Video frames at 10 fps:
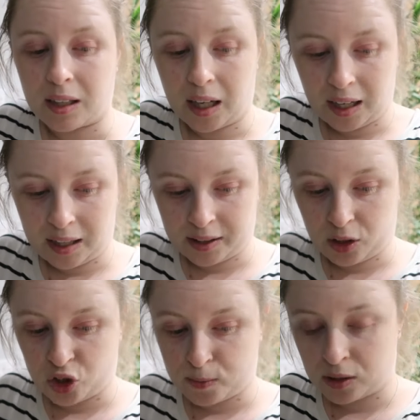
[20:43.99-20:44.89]
and
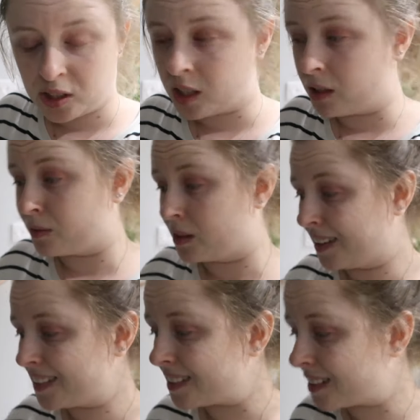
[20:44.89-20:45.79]
I was about to turn off the
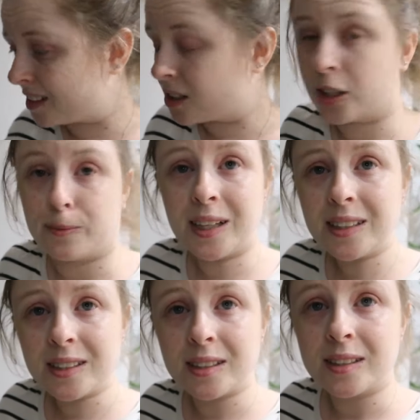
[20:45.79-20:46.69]
lights to go to
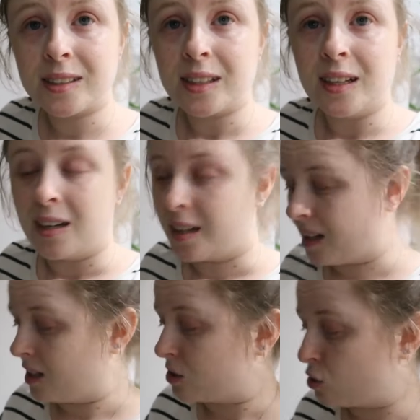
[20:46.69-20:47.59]
bed,
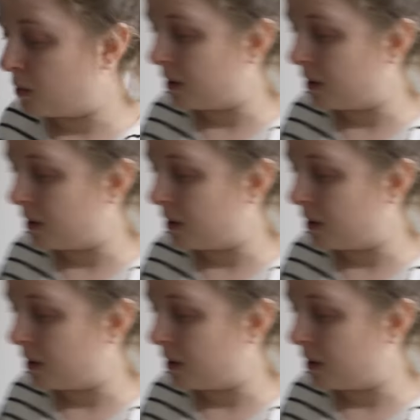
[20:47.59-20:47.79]
and I saw